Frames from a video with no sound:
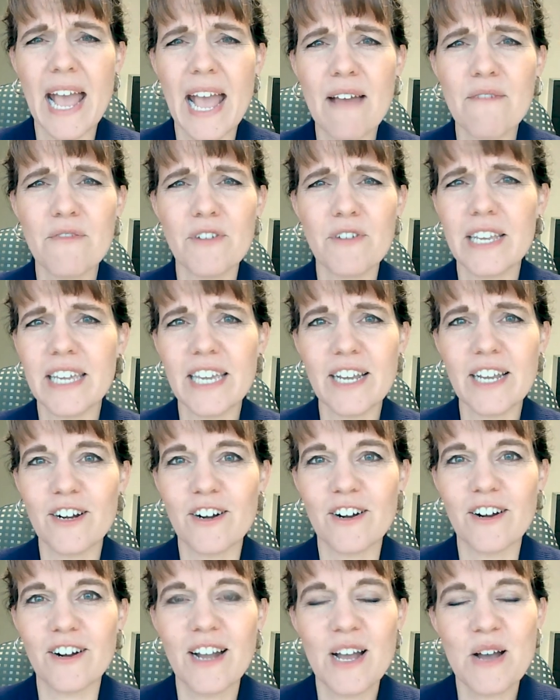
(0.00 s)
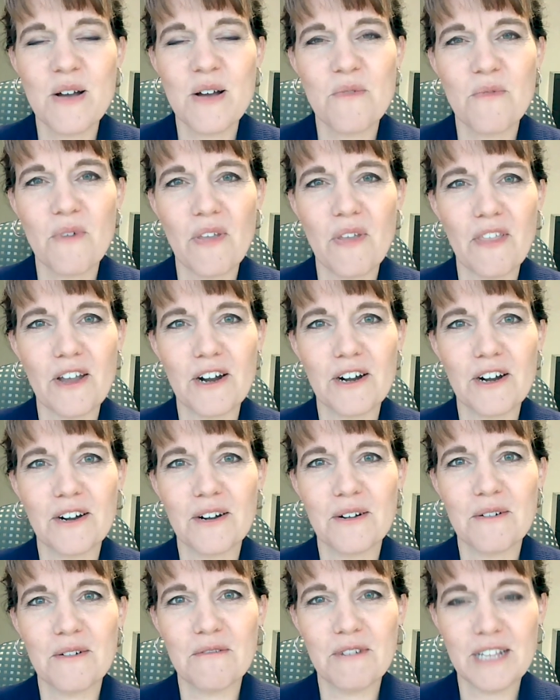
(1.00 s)
every year when
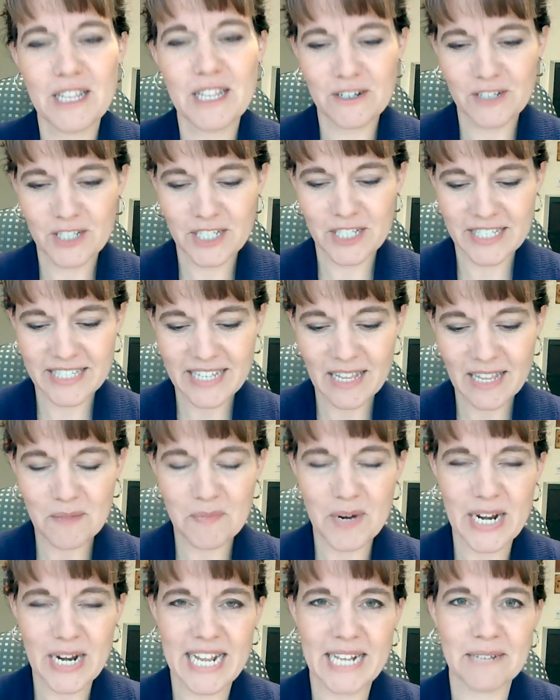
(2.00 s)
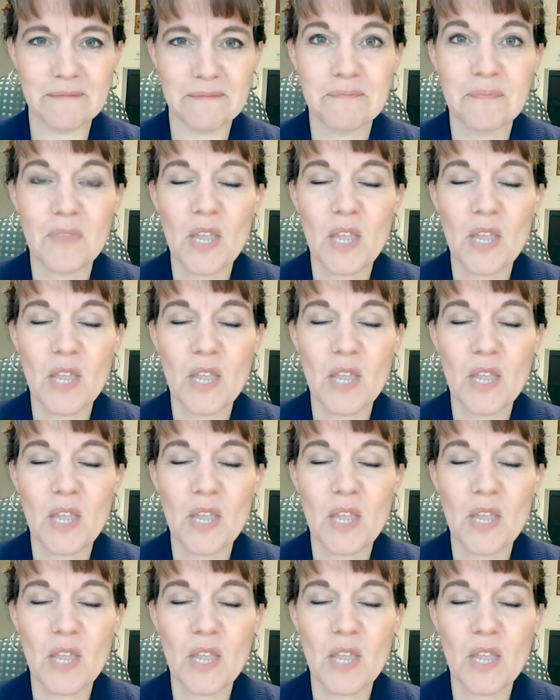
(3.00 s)
they're celebrating?